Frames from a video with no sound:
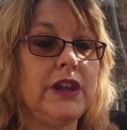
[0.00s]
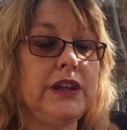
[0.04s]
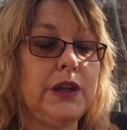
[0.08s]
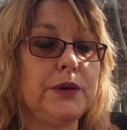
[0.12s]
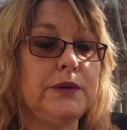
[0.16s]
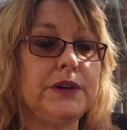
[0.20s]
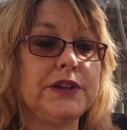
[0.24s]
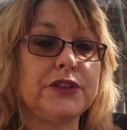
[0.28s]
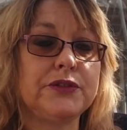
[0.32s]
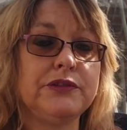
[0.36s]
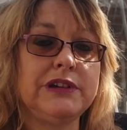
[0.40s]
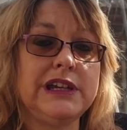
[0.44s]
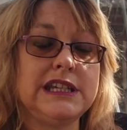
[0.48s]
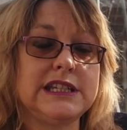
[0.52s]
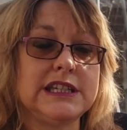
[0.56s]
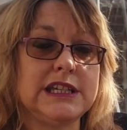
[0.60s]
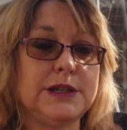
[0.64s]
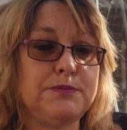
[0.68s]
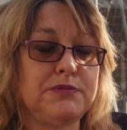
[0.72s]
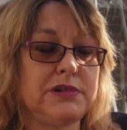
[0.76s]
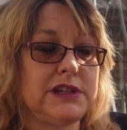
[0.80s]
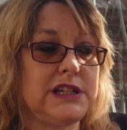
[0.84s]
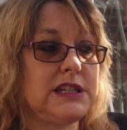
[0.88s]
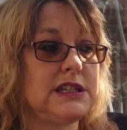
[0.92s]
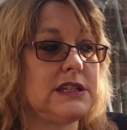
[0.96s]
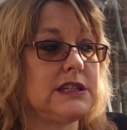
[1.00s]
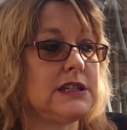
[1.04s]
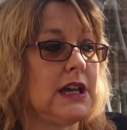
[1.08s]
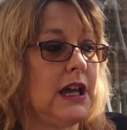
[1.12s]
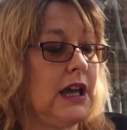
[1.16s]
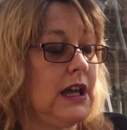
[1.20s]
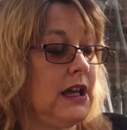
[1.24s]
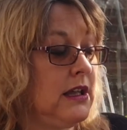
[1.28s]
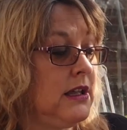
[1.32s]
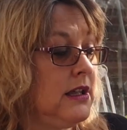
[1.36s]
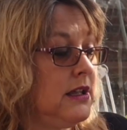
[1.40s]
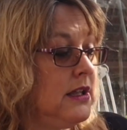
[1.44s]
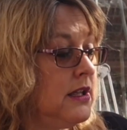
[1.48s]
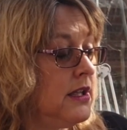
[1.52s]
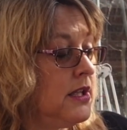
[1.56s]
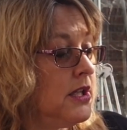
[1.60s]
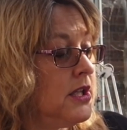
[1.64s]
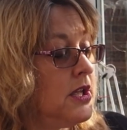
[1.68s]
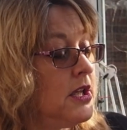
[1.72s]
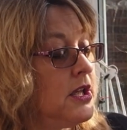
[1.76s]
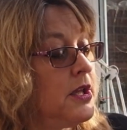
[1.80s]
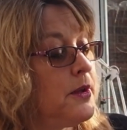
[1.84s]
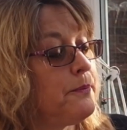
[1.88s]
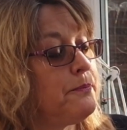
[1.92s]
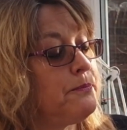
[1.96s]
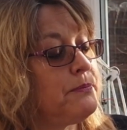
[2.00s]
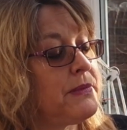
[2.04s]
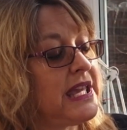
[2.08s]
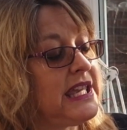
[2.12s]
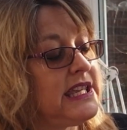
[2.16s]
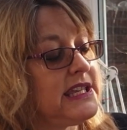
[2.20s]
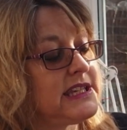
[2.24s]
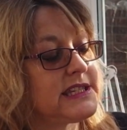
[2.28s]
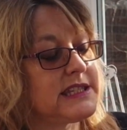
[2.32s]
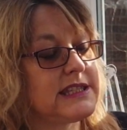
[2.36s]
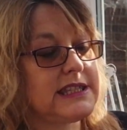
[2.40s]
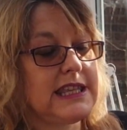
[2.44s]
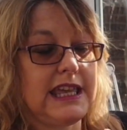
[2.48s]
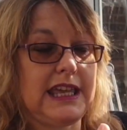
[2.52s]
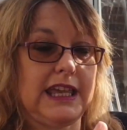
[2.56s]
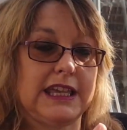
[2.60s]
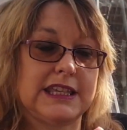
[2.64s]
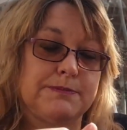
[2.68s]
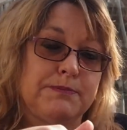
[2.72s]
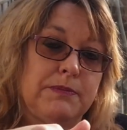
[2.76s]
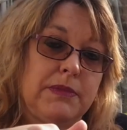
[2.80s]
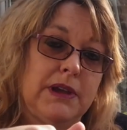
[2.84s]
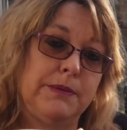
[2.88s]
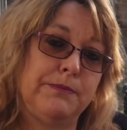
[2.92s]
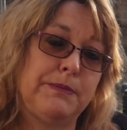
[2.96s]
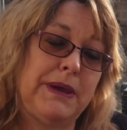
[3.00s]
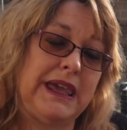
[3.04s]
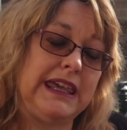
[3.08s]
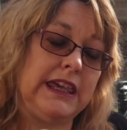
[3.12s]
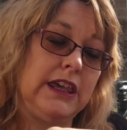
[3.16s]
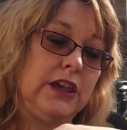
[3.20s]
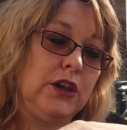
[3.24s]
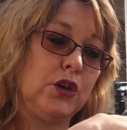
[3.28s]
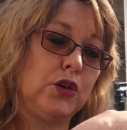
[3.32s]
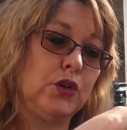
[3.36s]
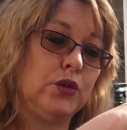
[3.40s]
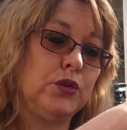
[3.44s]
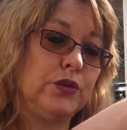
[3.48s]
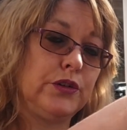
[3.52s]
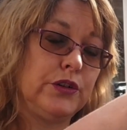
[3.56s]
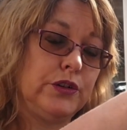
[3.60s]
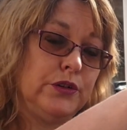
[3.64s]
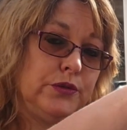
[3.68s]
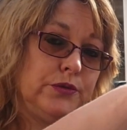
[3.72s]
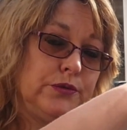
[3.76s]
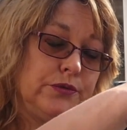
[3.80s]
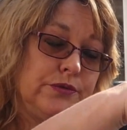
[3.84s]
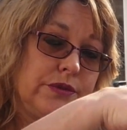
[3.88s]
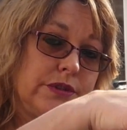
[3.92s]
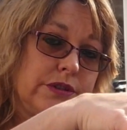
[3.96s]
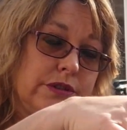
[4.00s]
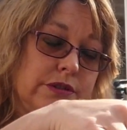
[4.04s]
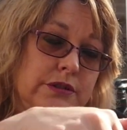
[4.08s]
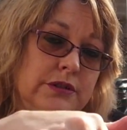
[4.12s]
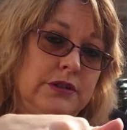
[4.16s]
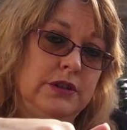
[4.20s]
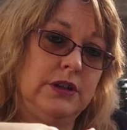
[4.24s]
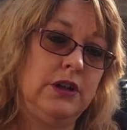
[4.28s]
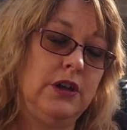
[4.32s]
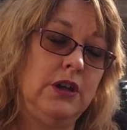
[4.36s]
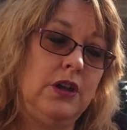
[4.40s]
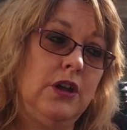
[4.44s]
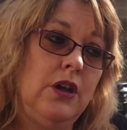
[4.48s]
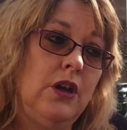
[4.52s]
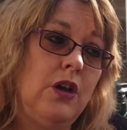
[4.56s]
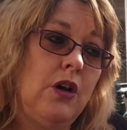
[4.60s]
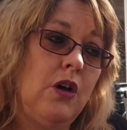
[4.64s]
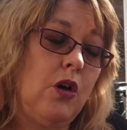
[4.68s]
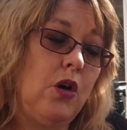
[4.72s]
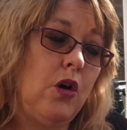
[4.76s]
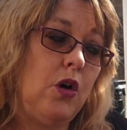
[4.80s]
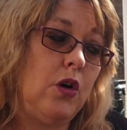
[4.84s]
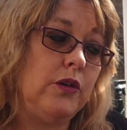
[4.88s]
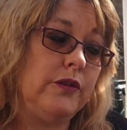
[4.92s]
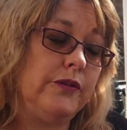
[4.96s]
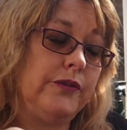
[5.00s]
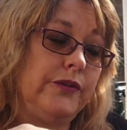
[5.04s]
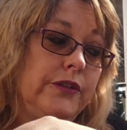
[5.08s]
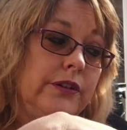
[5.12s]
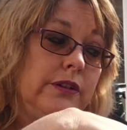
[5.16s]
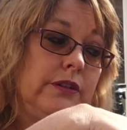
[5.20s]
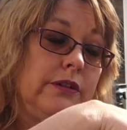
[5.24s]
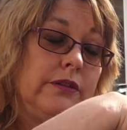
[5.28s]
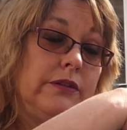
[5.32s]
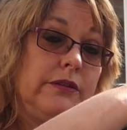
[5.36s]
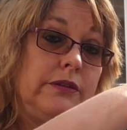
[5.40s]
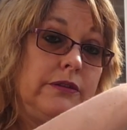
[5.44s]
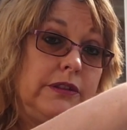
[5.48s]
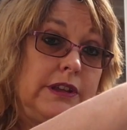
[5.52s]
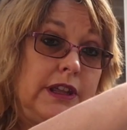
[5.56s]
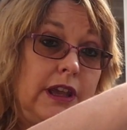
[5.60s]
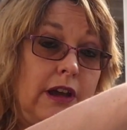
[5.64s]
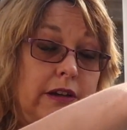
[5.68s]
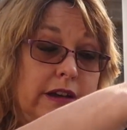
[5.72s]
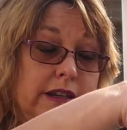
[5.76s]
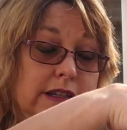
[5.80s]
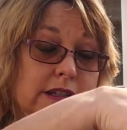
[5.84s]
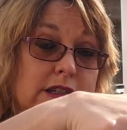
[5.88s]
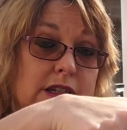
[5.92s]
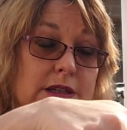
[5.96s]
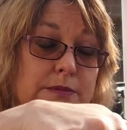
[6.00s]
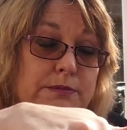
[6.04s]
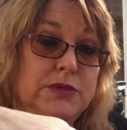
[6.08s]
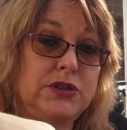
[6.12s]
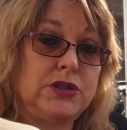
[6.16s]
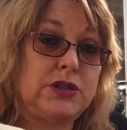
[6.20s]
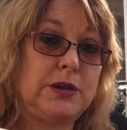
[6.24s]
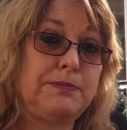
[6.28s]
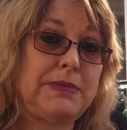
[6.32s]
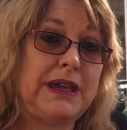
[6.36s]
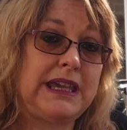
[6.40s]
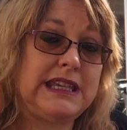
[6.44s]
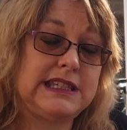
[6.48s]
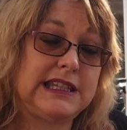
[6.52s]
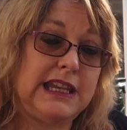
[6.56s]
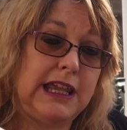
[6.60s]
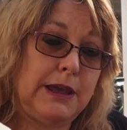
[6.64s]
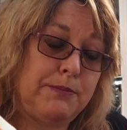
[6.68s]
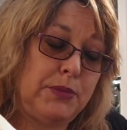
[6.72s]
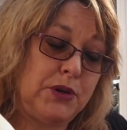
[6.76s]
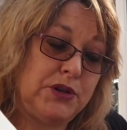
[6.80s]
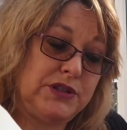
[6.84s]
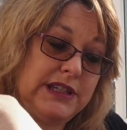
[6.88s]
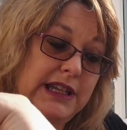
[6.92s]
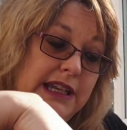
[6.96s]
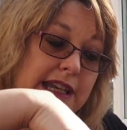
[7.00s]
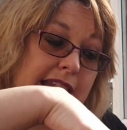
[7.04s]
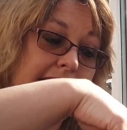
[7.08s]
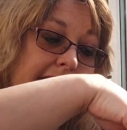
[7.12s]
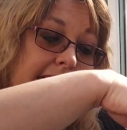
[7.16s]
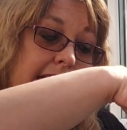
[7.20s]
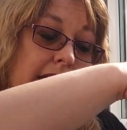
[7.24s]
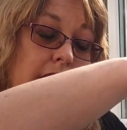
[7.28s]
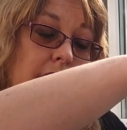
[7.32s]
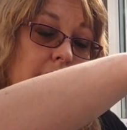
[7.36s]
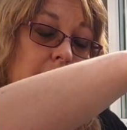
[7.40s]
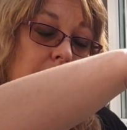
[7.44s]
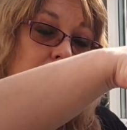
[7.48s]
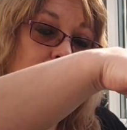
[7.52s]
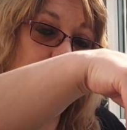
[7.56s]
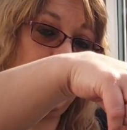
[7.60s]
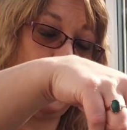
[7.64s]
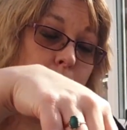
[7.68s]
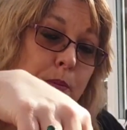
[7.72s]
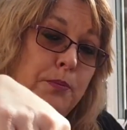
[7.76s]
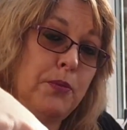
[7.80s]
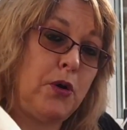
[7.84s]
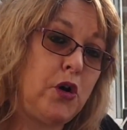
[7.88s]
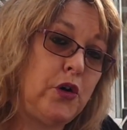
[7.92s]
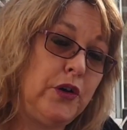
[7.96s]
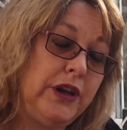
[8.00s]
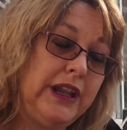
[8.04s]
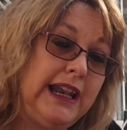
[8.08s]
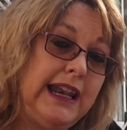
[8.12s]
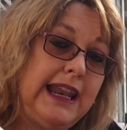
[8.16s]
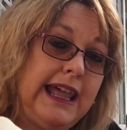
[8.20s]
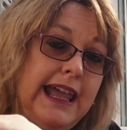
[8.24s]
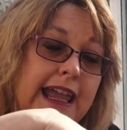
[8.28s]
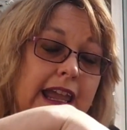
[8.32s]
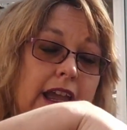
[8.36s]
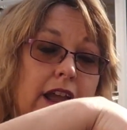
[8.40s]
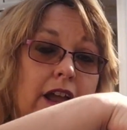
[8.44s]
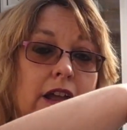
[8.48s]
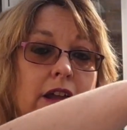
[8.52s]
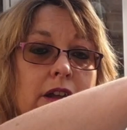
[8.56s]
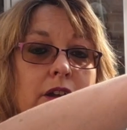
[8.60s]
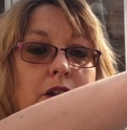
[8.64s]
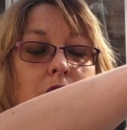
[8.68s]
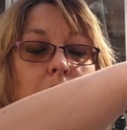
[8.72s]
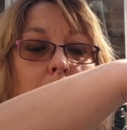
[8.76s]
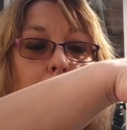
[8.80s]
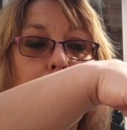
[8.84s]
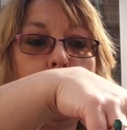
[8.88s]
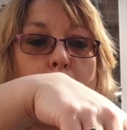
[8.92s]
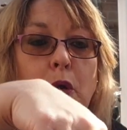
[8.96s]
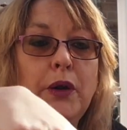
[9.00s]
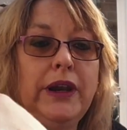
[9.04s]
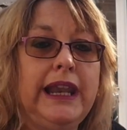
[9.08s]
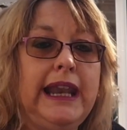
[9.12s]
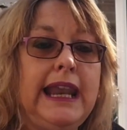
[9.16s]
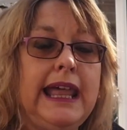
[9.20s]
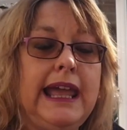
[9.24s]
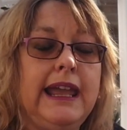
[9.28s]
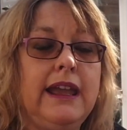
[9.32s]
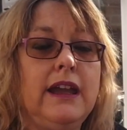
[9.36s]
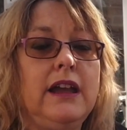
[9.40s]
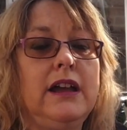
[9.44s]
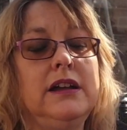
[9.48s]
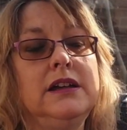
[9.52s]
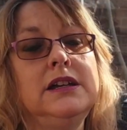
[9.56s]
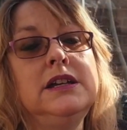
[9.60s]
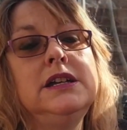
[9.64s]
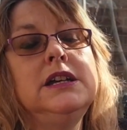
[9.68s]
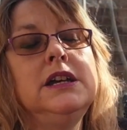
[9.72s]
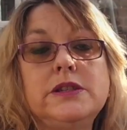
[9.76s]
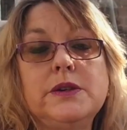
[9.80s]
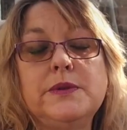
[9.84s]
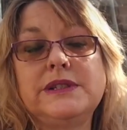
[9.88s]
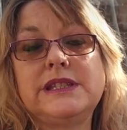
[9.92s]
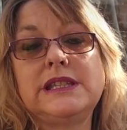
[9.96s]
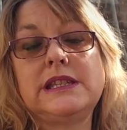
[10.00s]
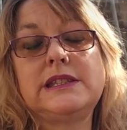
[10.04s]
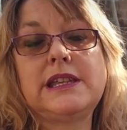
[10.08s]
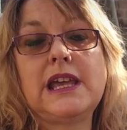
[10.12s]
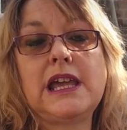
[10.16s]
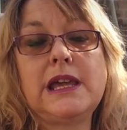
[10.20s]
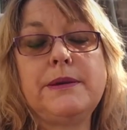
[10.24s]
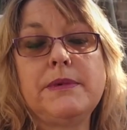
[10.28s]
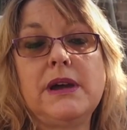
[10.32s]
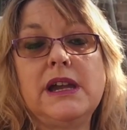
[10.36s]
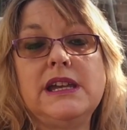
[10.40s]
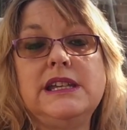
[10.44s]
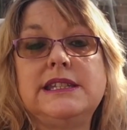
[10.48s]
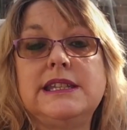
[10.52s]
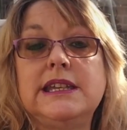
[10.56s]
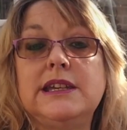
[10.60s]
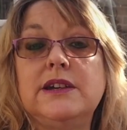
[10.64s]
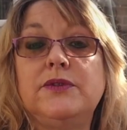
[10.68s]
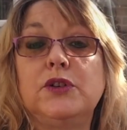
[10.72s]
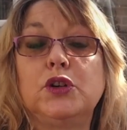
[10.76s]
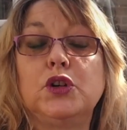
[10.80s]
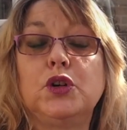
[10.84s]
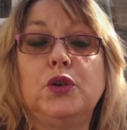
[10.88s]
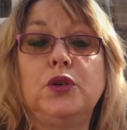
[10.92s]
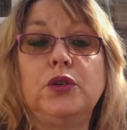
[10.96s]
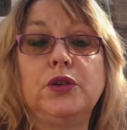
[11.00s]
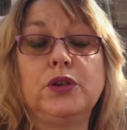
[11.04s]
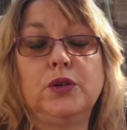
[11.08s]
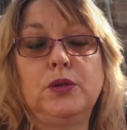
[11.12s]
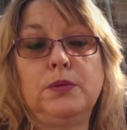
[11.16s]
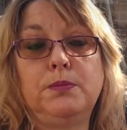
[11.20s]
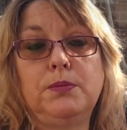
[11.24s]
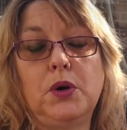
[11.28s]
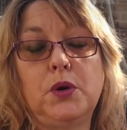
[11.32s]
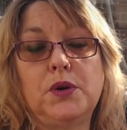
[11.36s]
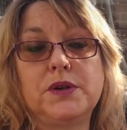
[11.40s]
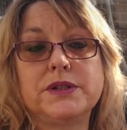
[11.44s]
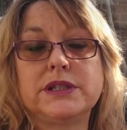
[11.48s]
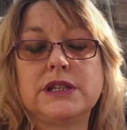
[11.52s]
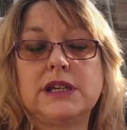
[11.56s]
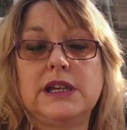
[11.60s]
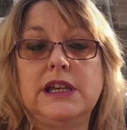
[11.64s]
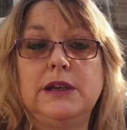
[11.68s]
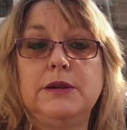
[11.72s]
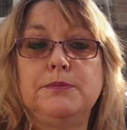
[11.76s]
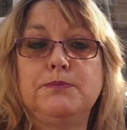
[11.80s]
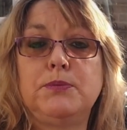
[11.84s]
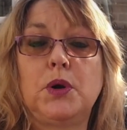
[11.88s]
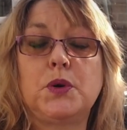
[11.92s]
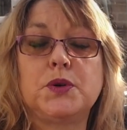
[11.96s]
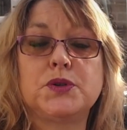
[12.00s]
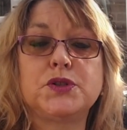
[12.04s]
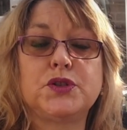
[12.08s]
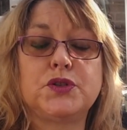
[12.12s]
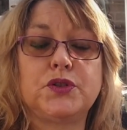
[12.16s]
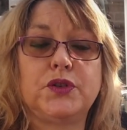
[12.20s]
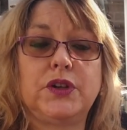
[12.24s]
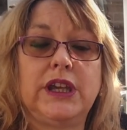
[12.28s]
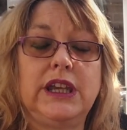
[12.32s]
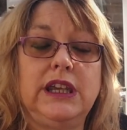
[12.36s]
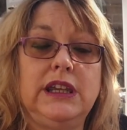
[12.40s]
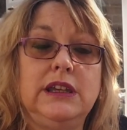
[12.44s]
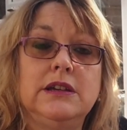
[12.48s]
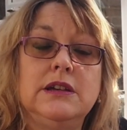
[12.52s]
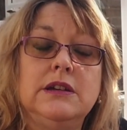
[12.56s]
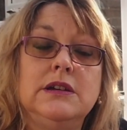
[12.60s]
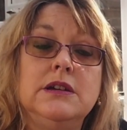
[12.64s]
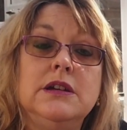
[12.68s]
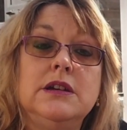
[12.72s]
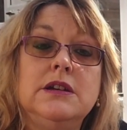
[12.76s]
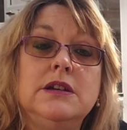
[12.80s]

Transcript: Now a 3D printer makes things by making coils of the item. So basically it puts a layer upon a layer upon a layer. So it's the same idea of a coil pot in pottery.